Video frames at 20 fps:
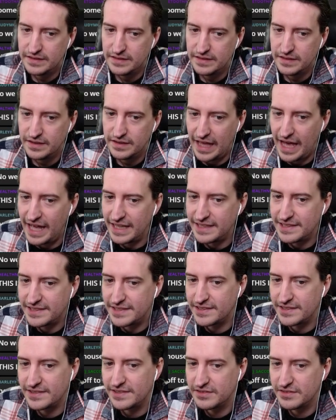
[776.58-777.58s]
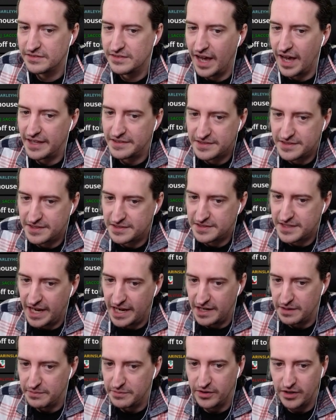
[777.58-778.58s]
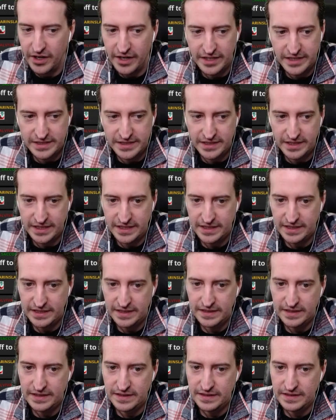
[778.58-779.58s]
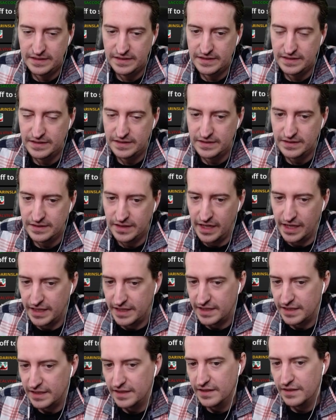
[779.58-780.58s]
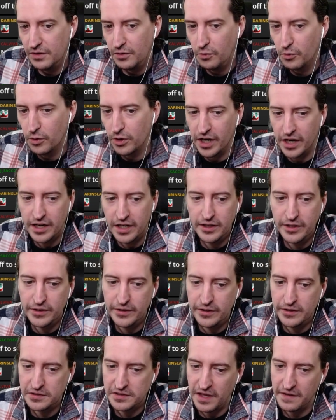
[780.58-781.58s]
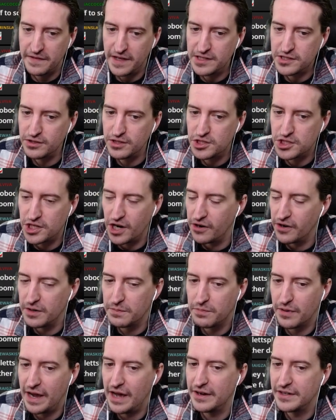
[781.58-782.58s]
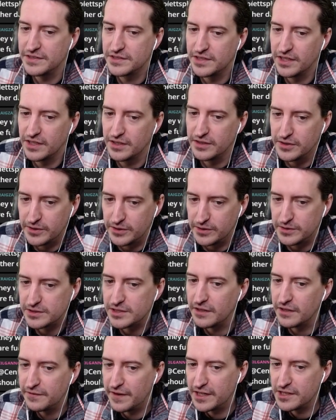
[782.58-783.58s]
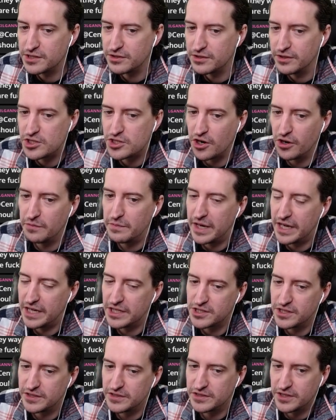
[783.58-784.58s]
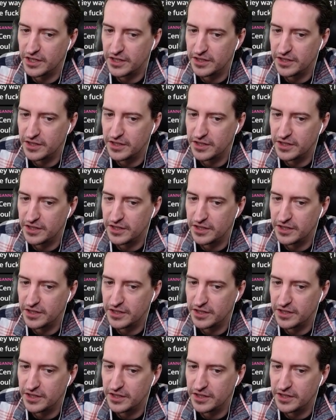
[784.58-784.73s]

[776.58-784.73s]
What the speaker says: That's not sustainable, honestly. Like, we're going to lose. Eventually, Sherrod Brown is going to lose. Eventually, Joe Manchin is going to